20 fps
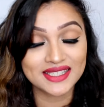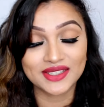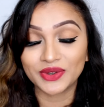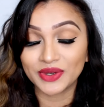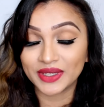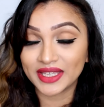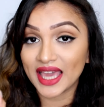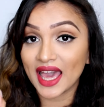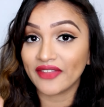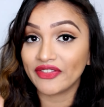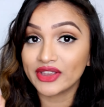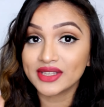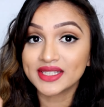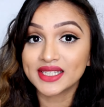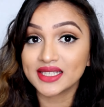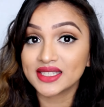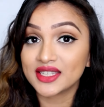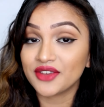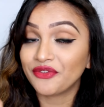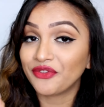So yeah,
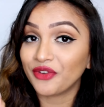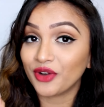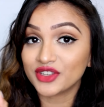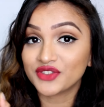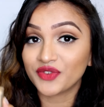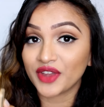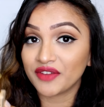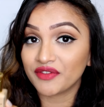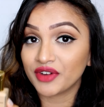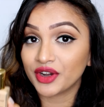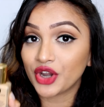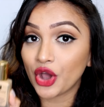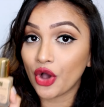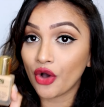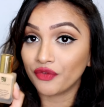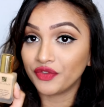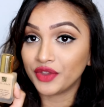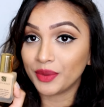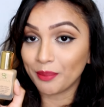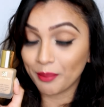this is the first favorite
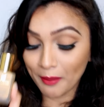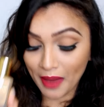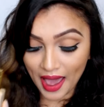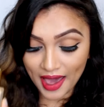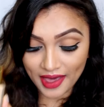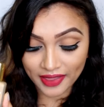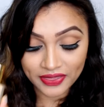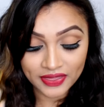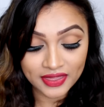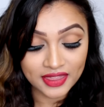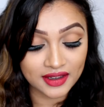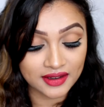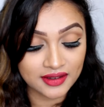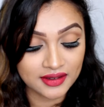of the month.